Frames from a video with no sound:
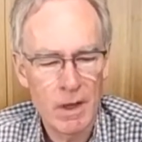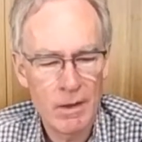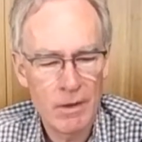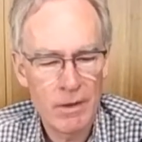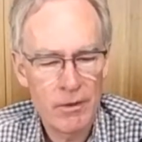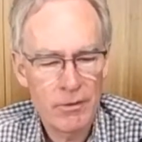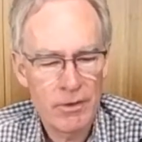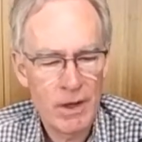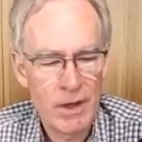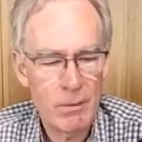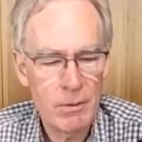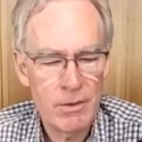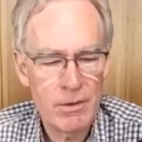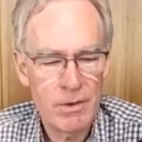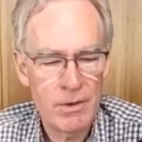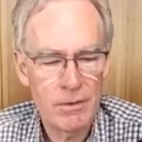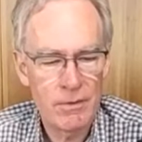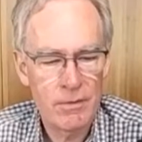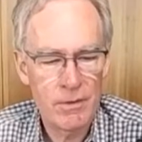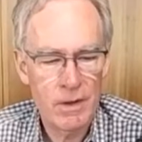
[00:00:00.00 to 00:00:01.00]
established
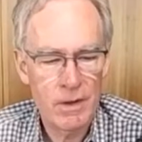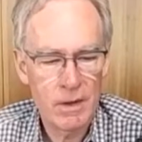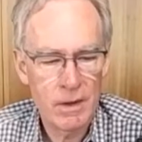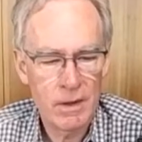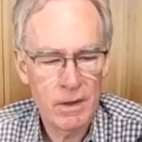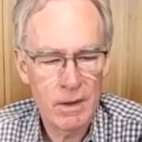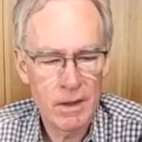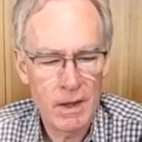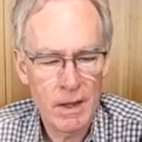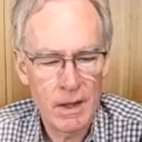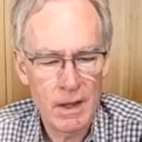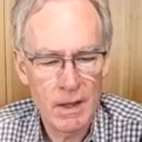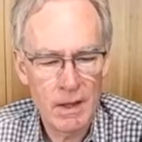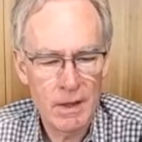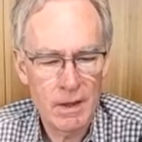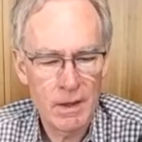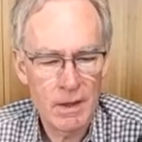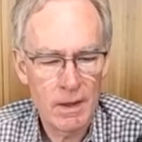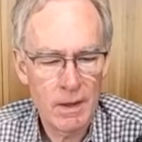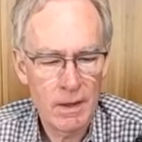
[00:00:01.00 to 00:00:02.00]
this vineyard
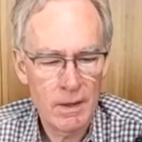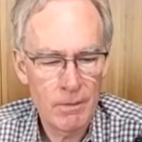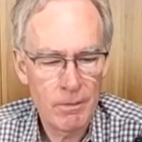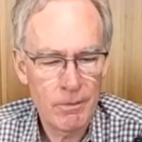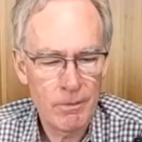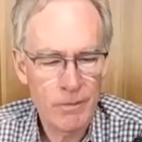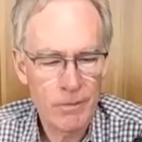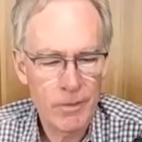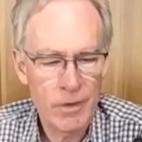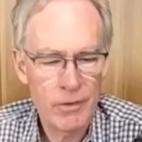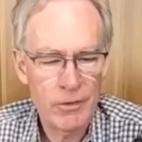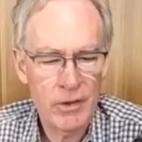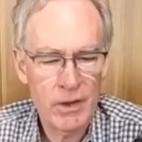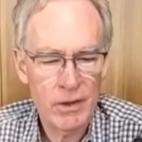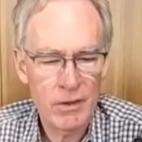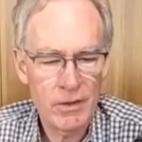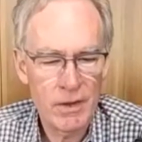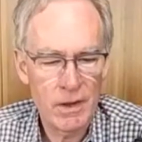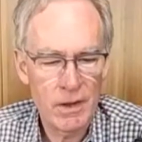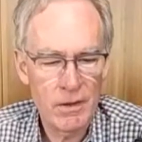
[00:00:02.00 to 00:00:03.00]
in the
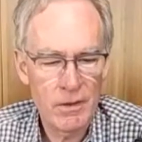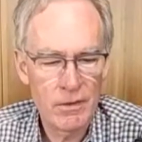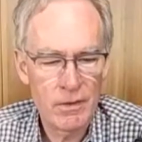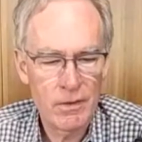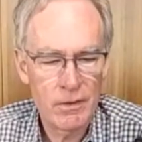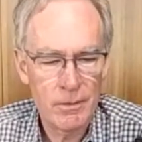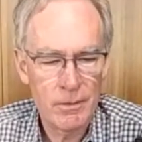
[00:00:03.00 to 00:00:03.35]
60s,